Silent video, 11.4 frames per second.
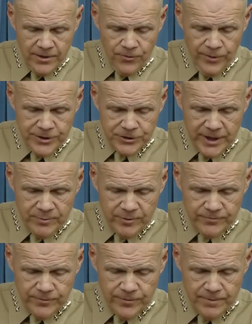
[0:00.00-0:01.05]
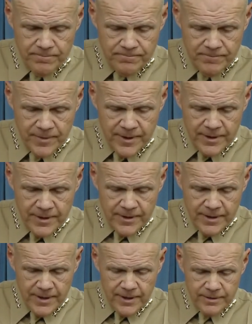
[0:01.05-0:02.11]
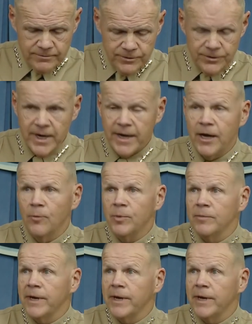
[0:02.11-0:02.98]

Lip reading: way, shape, or form, you're not helping